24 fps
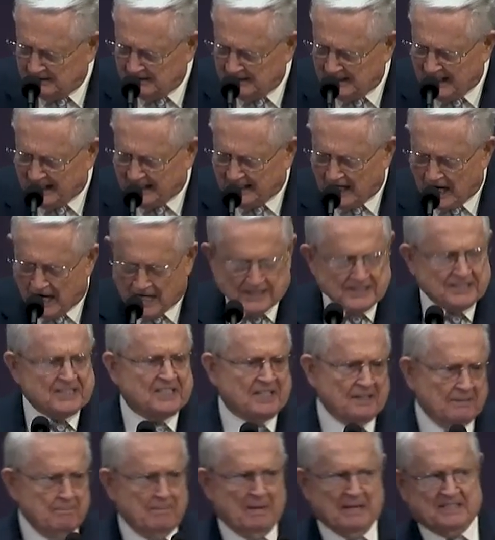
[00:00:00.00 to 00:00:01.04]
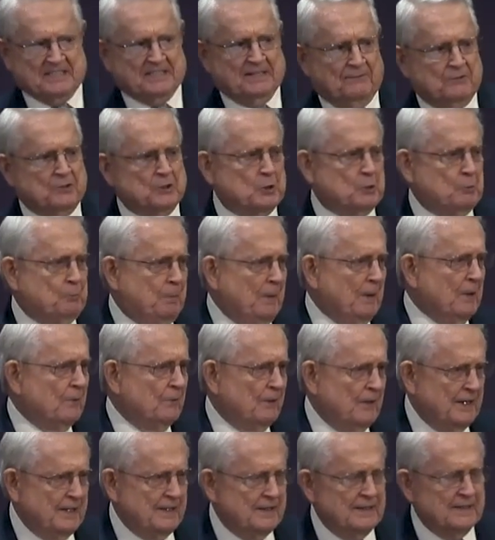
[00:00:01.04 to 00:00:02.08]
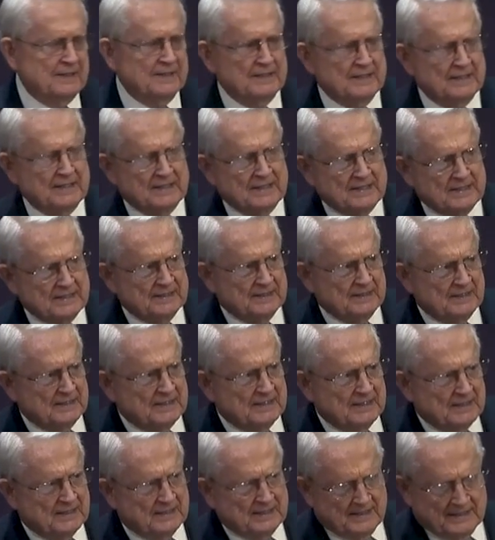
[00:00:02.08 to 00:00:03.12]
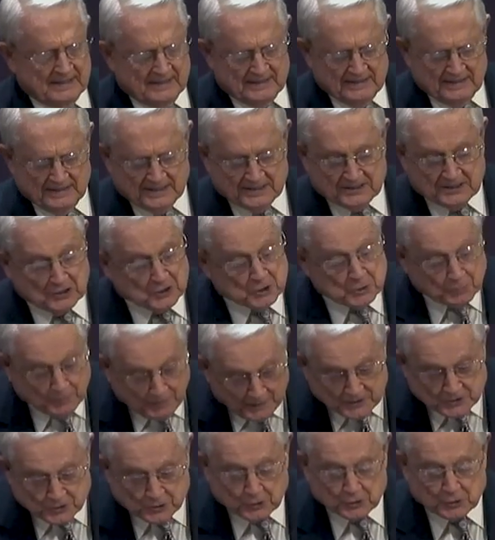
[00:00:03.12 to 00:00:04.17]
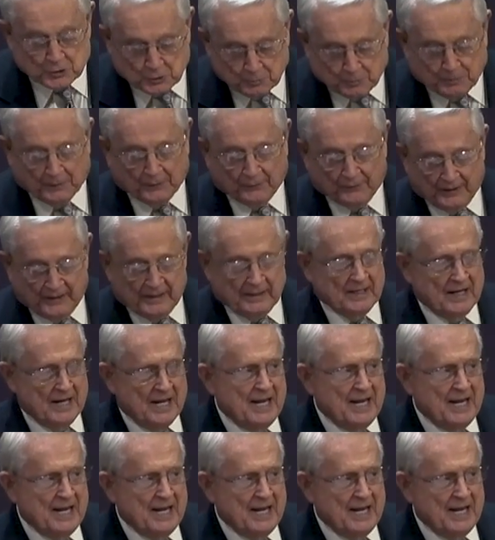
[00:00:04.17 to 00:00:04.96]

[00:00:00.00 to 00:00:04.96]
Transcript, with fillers: an unsubmissive spirit, a suspicious spirit,